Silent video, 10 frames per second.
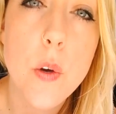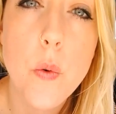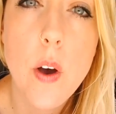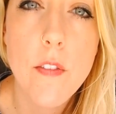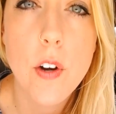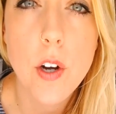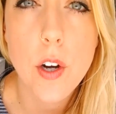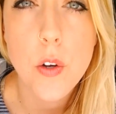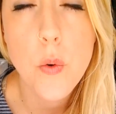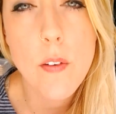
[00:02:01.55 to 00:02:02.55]

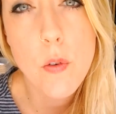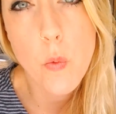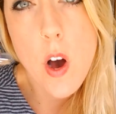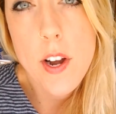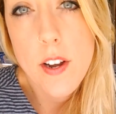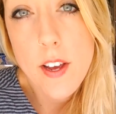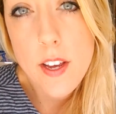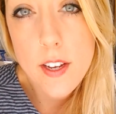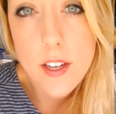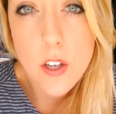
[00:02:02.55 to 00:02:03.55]
Whoever wanted
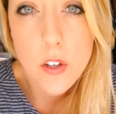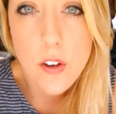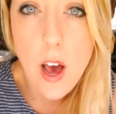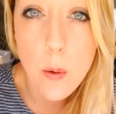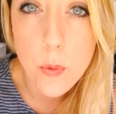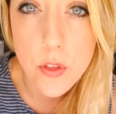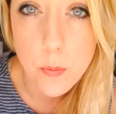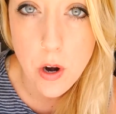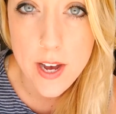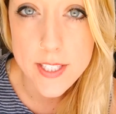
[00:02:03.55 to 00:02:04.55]
it could help with the
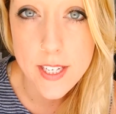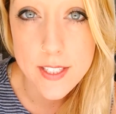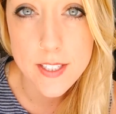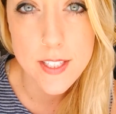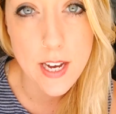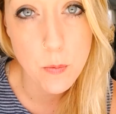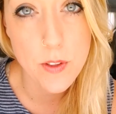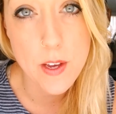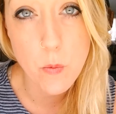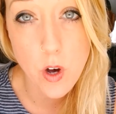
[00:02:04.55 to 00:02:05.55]
process, decide what
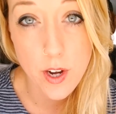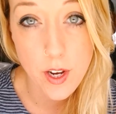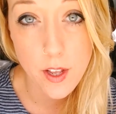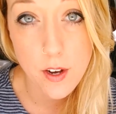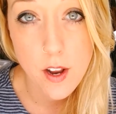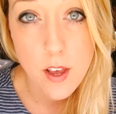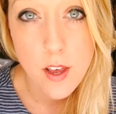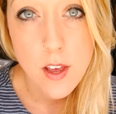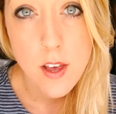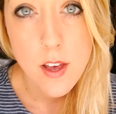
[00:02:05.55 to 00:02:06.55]
they wanted,
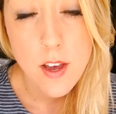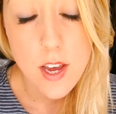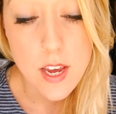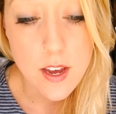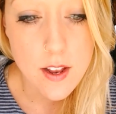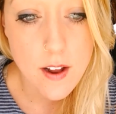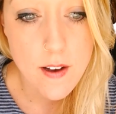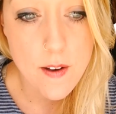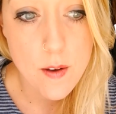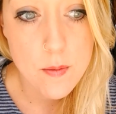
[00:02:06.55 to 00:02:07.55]

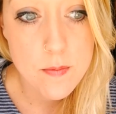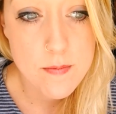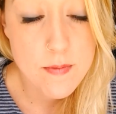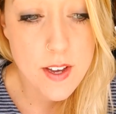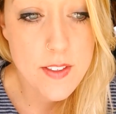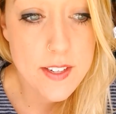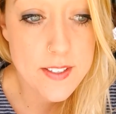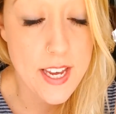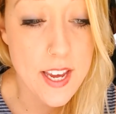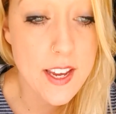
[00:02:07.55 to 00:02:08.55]
and then
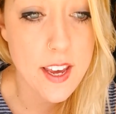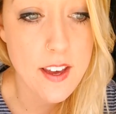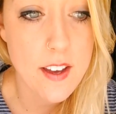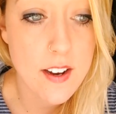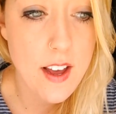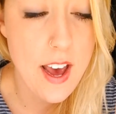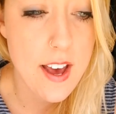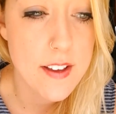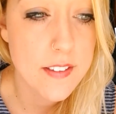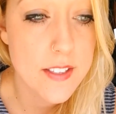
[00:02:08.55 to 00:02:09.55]
take it
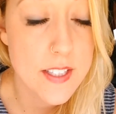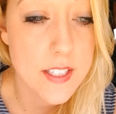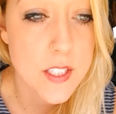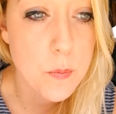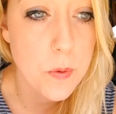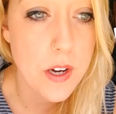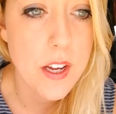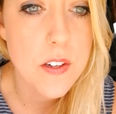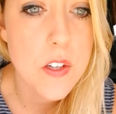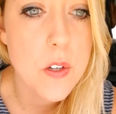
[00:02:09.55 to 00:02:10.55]
as this
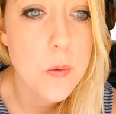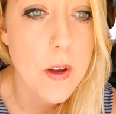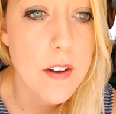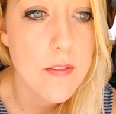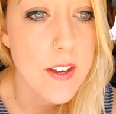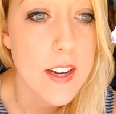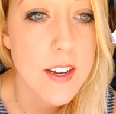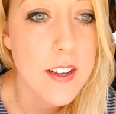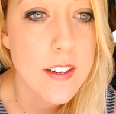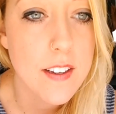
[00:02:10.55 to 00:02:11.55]
brand new
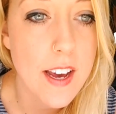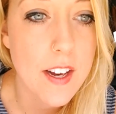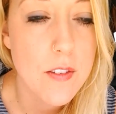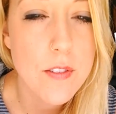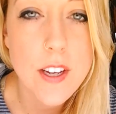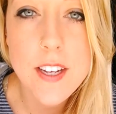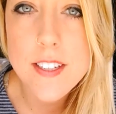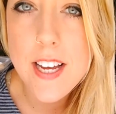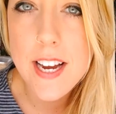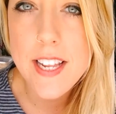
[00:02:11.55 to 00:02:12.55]
renovated kind of like
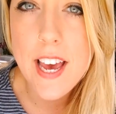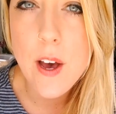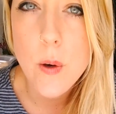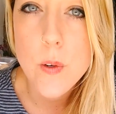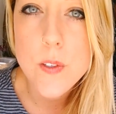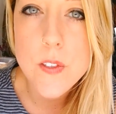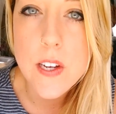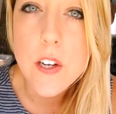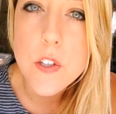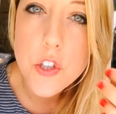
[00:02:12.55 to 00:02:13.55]
tiny house
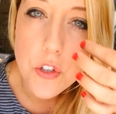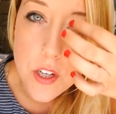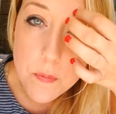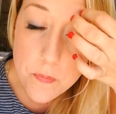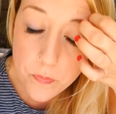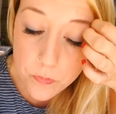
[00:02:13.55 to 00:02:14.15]
Airstream.